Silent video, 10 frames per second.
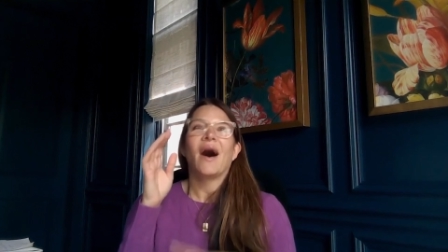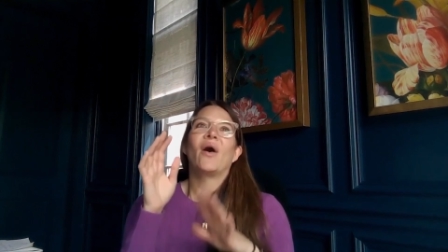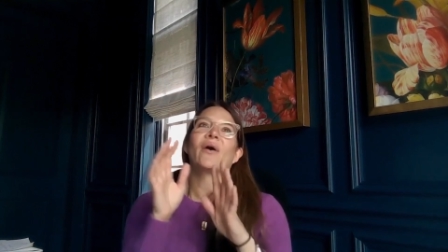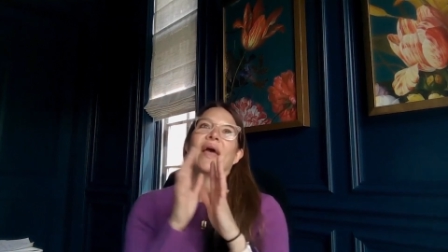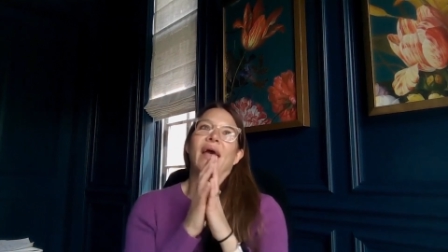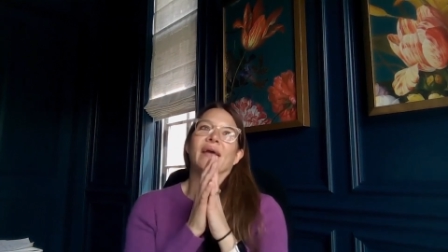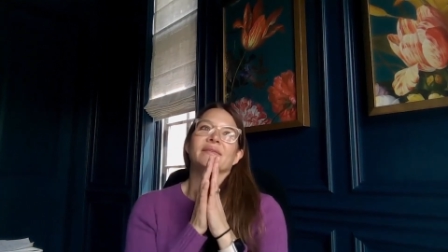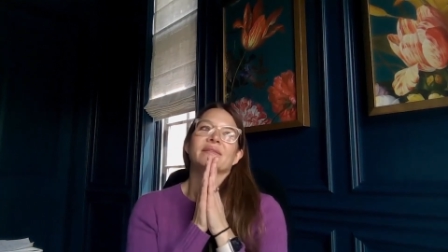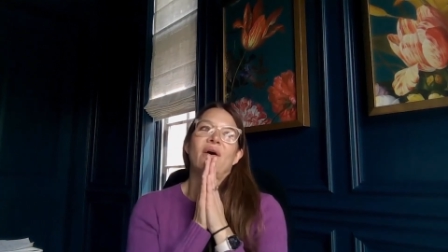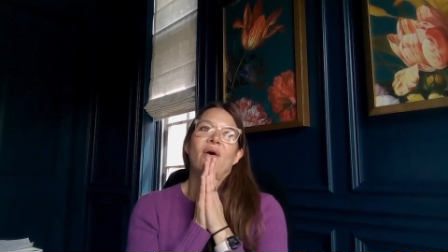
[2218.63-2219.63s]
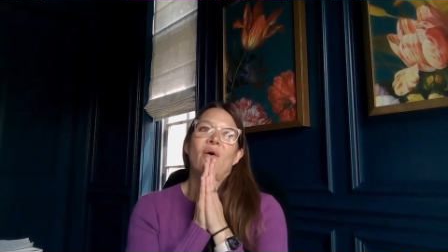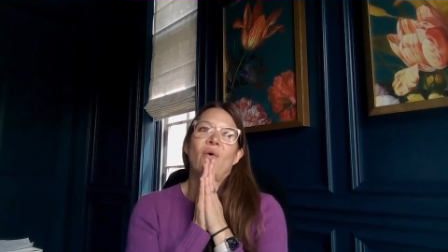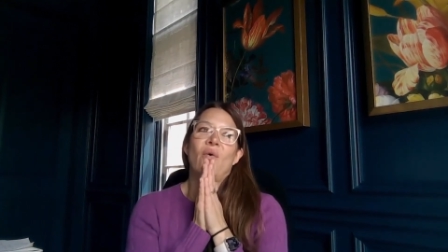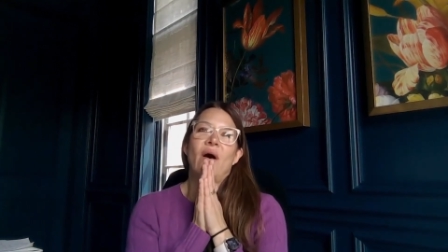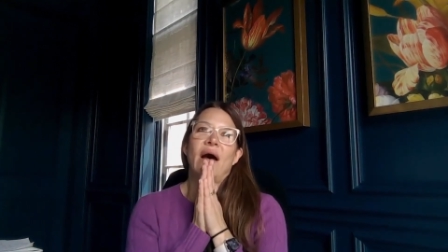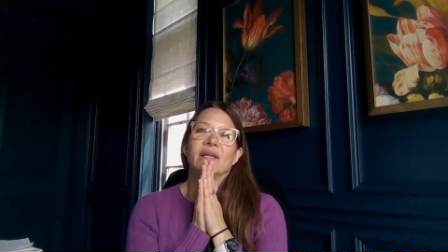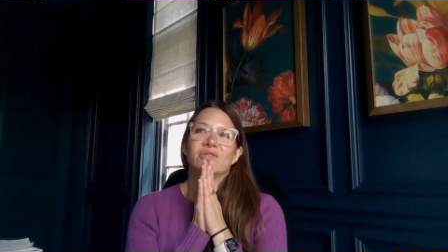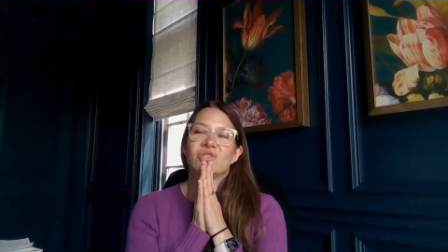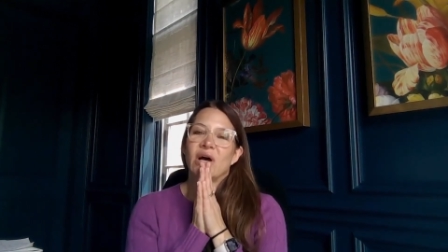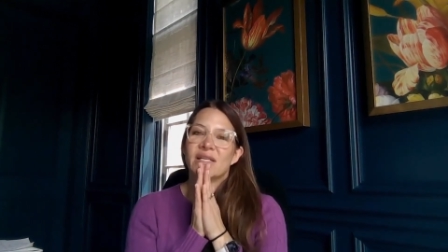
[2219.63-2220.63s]
Okay, so I
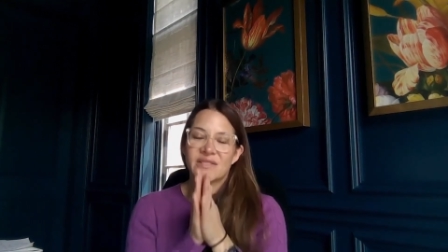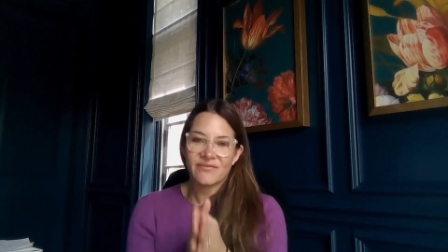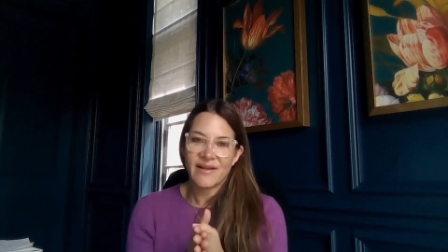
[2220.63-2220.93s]
just